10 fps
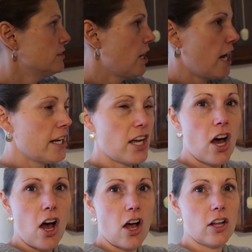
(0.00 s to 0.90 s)
not
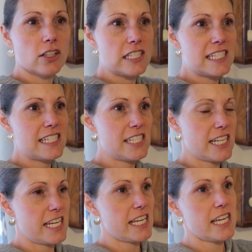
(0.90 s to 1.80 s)
all
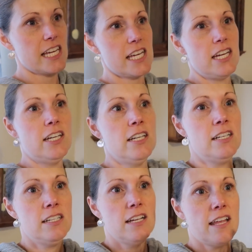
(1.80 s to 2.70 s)
sticky
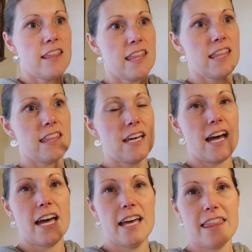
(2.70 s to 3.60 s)

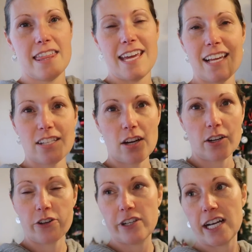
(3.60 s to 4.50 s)
uh, things
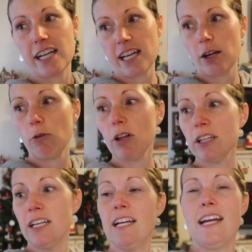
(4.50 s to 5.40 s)
are created
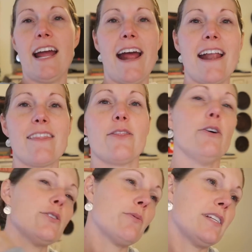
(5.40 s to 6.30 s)
equal and
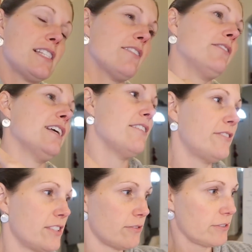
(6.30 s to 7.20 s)
those ones have
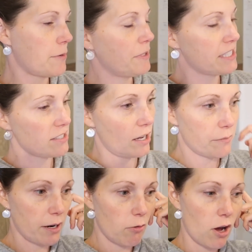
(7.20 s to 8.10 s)
left remnants
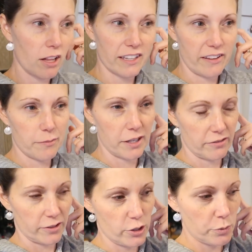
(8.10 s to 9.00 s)
on my wall and they've been
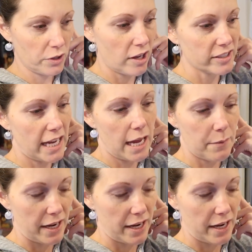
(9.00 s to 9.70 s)
there for a super long time